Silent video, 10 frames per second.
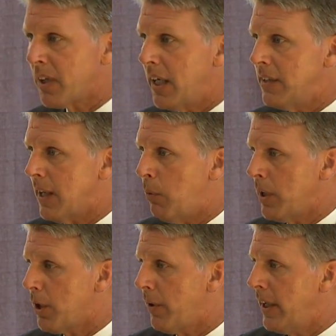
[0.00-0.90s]
is I
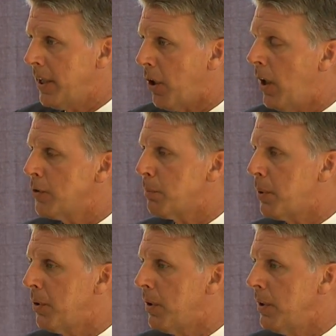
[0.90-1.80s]
want to create an
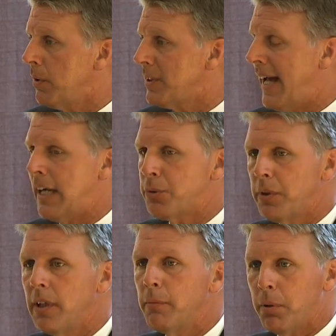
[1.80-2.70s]
entrepreneurial tax
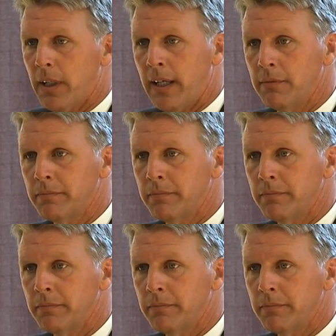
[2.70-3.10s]
relief plan.